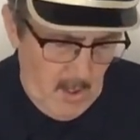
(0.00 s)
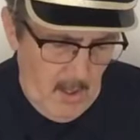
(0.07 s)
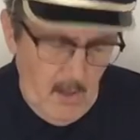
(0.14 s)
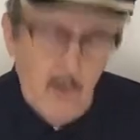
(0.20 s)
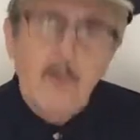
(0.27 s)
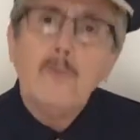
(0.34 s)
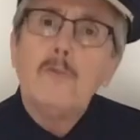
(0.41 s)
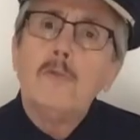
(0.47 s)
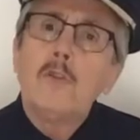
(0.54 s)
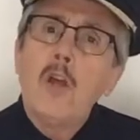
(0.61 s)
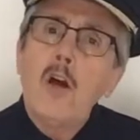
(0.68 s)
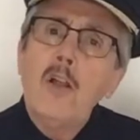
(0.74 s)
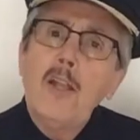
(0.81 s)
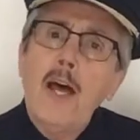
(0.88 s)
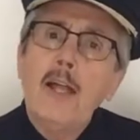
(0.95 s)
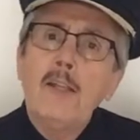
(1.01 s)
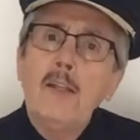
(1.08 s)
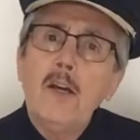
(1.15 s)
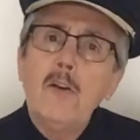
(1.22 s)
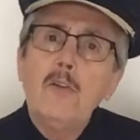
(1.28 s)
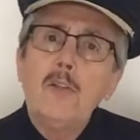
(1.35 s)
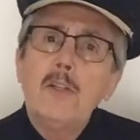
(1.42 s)
Oh, John, I
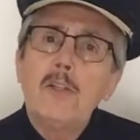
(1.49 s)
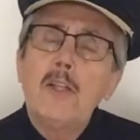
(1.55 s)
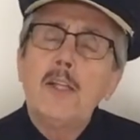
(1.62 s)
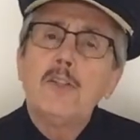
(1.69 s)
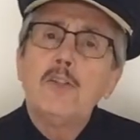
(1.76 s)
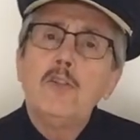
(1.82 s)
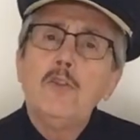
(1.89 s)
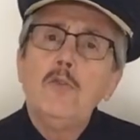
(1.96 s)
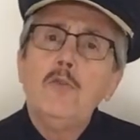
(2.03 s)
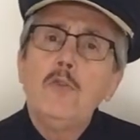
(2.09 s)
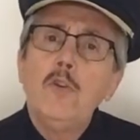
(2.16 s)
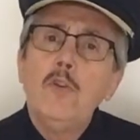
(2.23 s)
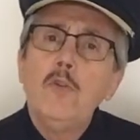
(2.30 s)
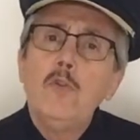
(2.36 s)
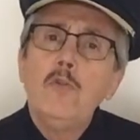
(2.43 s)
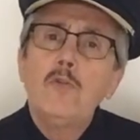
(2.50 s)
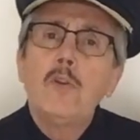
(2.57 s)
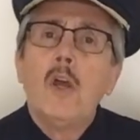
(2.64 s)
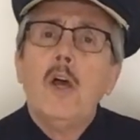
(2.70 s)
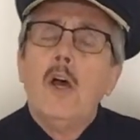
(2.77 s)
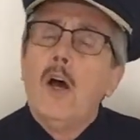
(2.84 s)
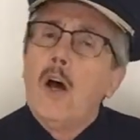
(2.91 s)
noticed that you used
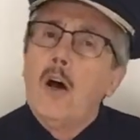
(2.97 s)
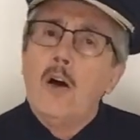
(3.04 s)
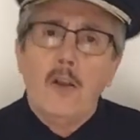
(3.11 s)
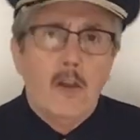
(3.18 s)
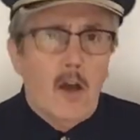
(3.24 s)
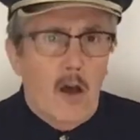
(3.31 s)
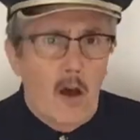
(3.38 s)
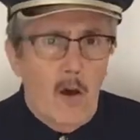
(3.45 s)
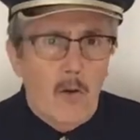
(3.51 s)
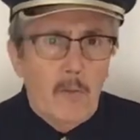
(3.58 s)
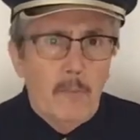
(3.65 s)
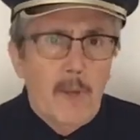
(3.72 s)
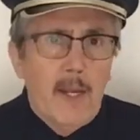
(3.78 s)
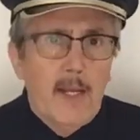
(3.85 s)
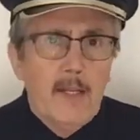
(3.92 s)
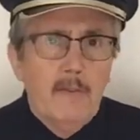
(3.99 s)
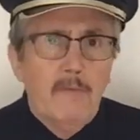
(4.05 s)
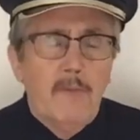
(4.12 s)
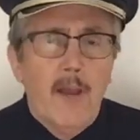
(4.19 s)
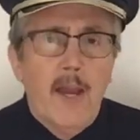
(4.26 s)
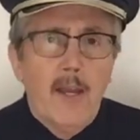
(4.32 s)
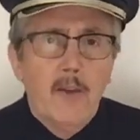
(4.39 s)
an automated
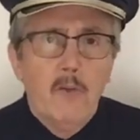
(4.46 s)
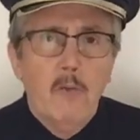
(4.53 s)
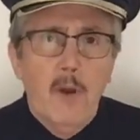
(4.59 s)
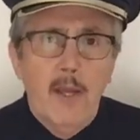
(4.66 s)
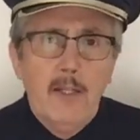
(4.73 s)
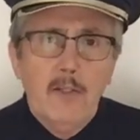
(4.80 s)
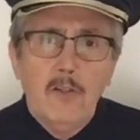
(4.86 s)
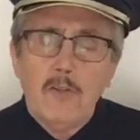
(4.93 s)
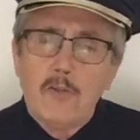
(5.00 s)
valuation